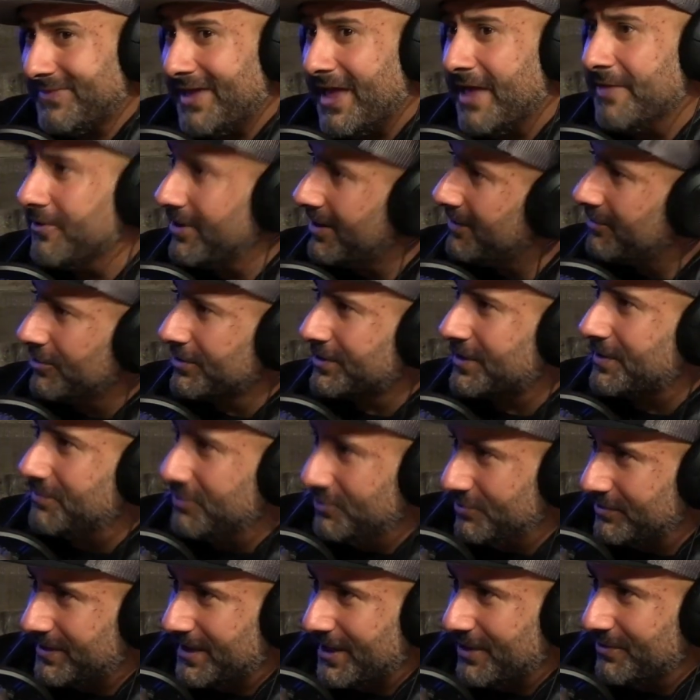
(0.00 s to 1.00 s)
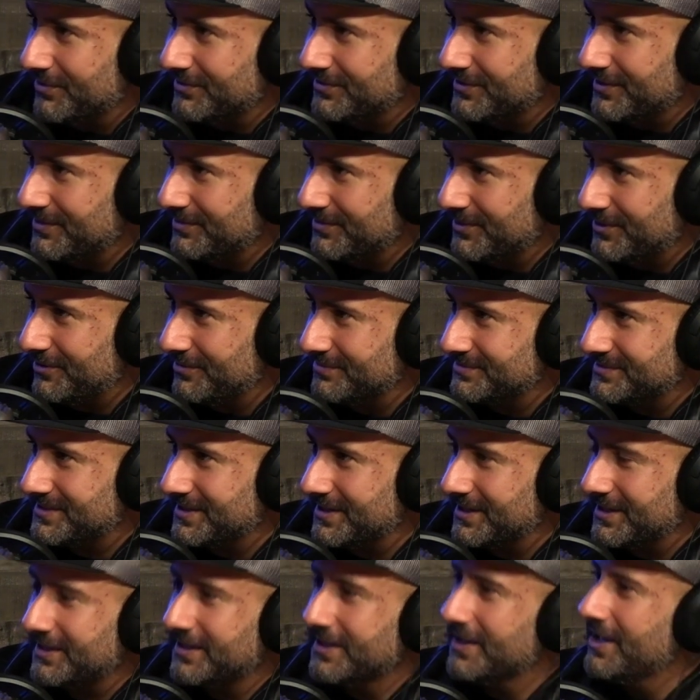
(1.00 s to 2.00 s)
and they're able to communicate with them. You know what mm -hmm.
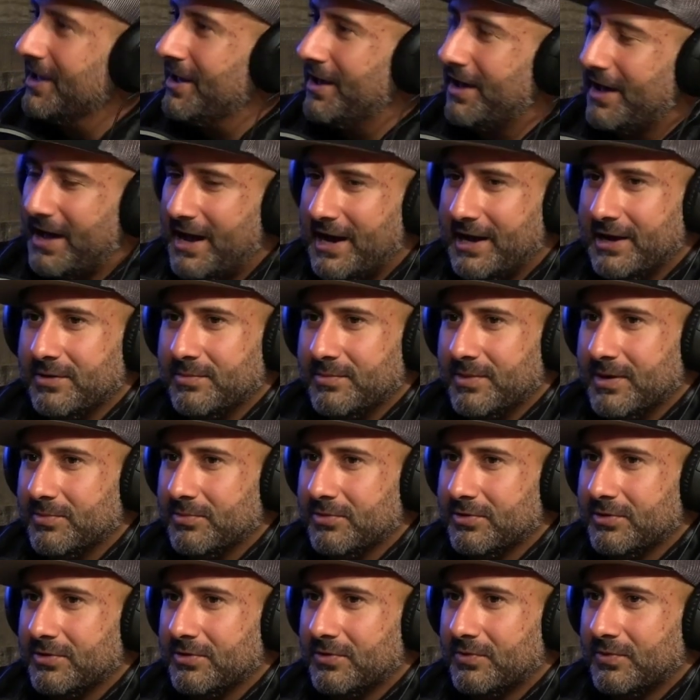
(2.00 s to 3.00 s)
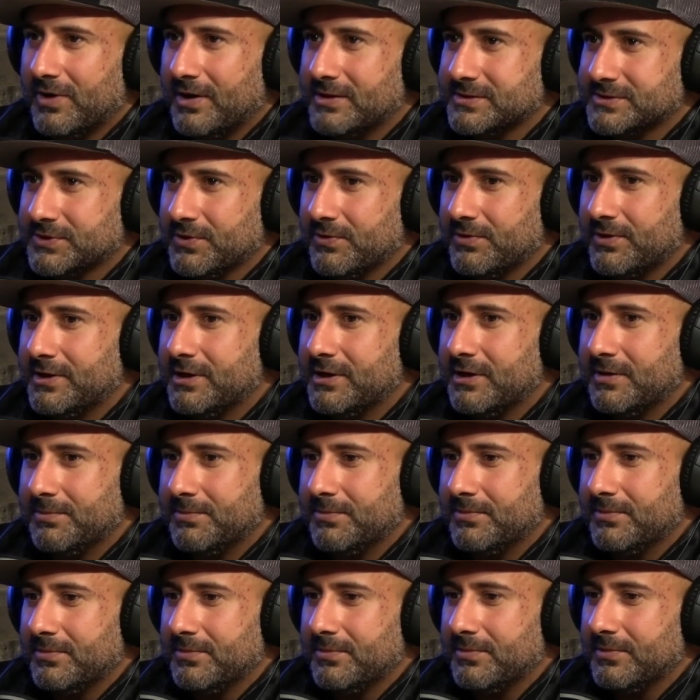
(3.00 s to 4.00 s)
I'm mm-hmm. saying? I remember when I was growing up,
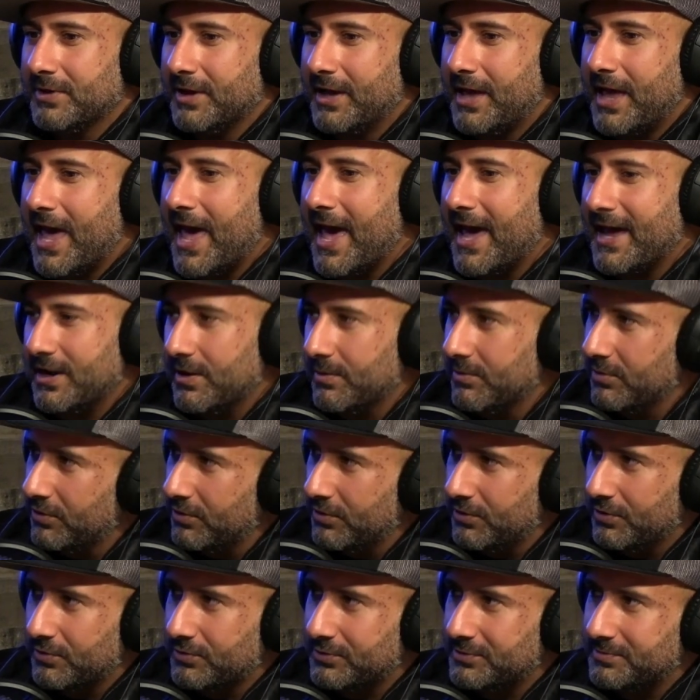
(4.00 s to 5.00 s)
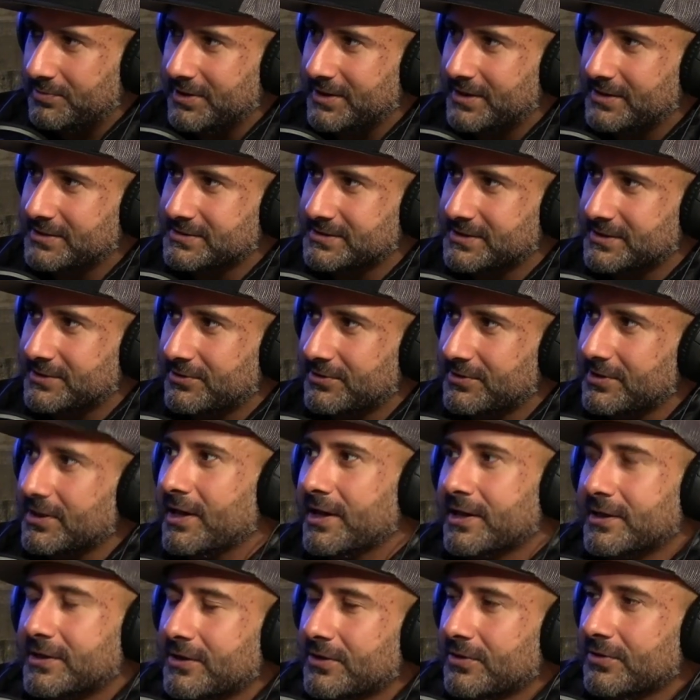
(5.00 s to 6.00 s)
an animal would be considered
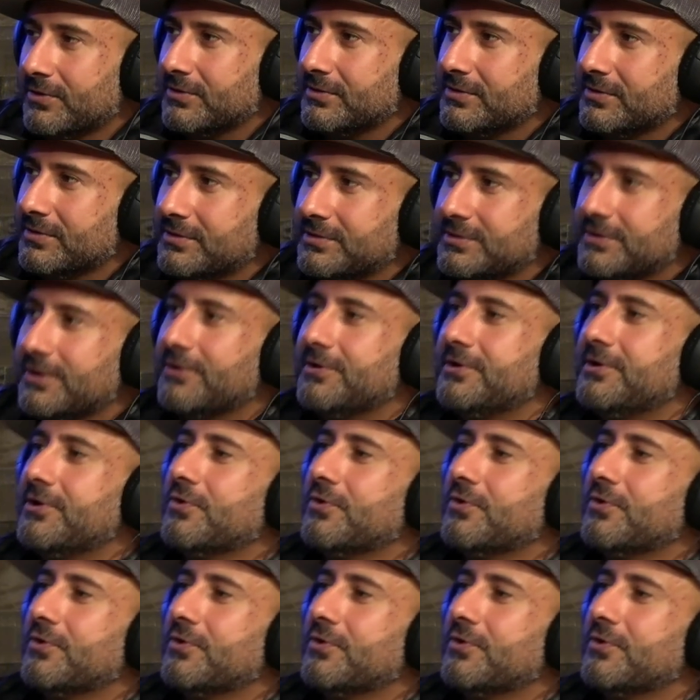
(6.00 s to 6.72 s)
like, yo, they're